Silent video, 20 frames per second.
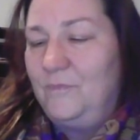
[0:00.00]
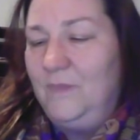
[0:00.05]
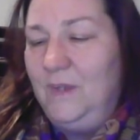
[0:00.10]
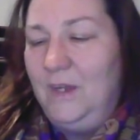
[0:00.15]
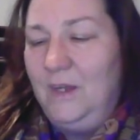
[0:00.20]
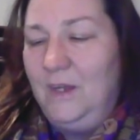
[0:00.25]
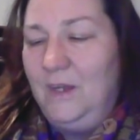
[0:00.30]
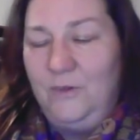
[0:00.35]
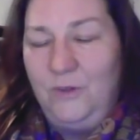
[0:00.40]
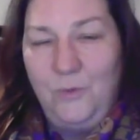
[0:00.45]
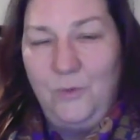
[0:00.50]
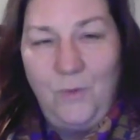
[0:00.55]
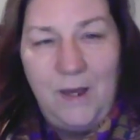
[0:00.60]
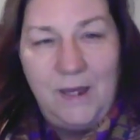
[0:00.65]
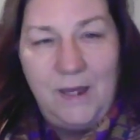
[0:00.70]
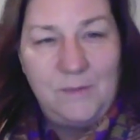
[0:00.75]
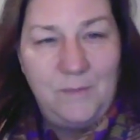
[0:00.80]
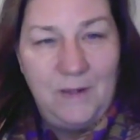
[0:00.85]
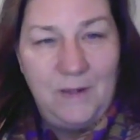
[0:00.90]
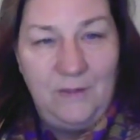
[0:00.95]
you know, your
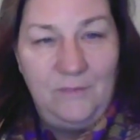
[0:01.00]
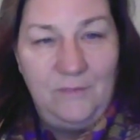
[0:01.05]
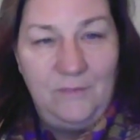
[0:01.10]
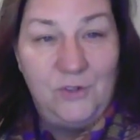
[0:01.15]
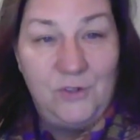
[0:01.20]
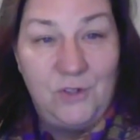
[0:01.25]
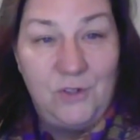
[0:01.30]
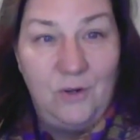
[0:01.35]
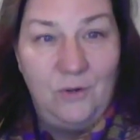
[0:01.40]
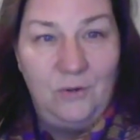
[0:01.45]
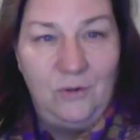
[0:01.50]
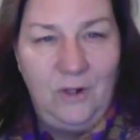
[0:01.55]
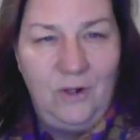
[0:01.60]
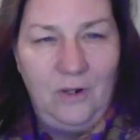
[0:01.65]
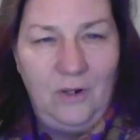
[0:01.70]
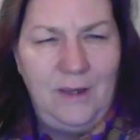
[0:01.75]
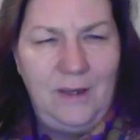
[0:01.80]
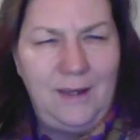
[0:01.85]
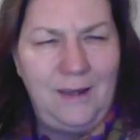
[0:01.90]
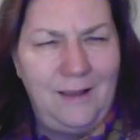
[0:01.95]
waistband if you sew, you
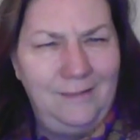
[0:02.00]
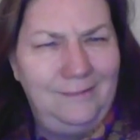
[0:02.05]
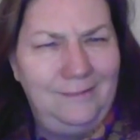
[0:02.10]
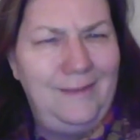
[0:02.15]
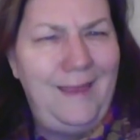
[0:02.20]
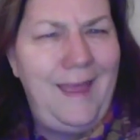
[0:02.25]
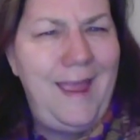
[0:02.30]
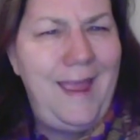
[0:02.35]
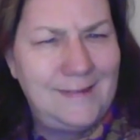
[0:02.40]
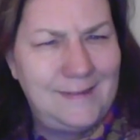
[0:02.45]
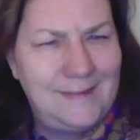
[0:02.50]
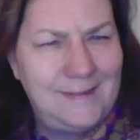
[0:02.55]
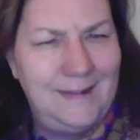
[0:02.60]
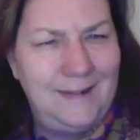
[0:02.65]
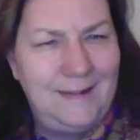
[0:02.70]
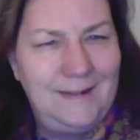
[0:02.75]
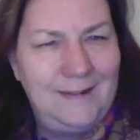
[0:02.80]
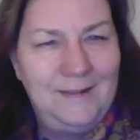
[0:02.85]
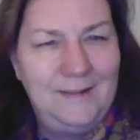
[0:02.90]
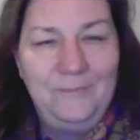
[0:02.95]
know, like
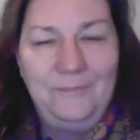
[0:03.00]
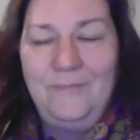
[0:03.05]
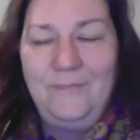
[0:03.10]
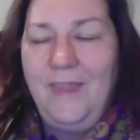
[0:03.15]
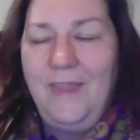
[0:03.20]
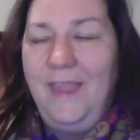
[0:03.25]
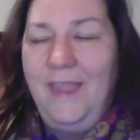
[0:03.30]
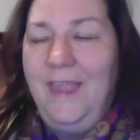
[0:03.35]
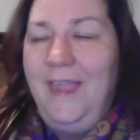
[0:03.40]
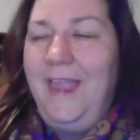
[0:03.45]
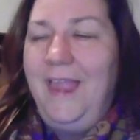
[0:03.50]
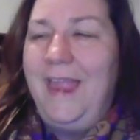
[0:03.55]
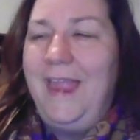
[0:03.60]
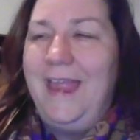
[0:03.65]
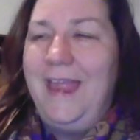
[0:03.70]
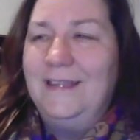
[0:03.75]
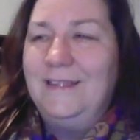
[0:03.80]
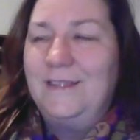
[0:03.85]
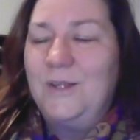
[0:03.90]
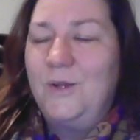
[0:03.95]
elastic.
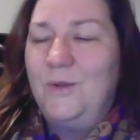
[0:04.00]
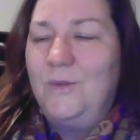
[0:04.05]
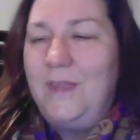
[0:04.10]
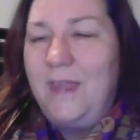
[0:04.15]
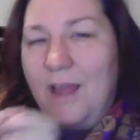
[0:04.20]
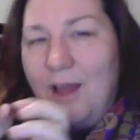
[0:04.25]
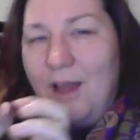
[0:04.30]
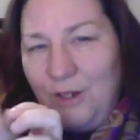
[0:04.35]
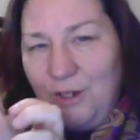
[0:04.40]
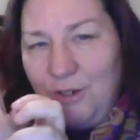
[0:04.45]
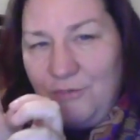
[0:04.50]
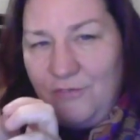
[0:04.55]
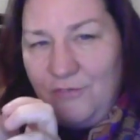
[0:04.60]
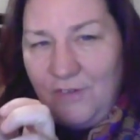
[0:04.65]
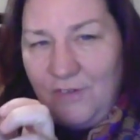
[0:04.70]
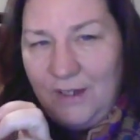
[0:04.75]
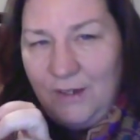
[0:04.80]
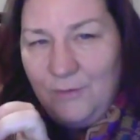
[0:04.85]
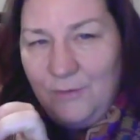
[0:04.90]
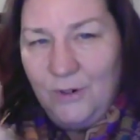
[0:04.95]
And so they hug your
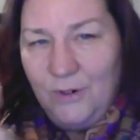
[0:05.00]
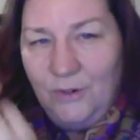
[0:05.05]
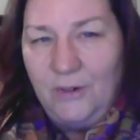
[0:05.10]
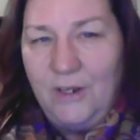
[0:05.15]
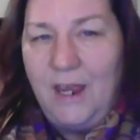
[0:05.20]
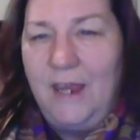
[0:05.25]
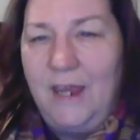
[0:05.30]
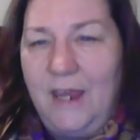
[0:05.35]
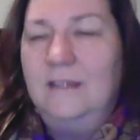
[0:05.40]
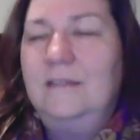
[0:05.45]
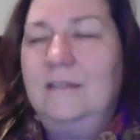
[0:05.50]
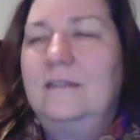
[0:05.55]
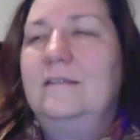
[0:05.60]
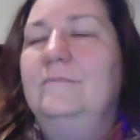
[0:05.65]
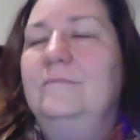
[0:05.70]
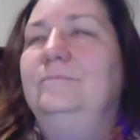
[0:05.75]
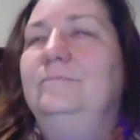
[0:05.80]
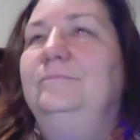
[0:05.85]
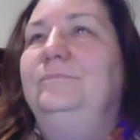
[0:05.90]
feet real nice.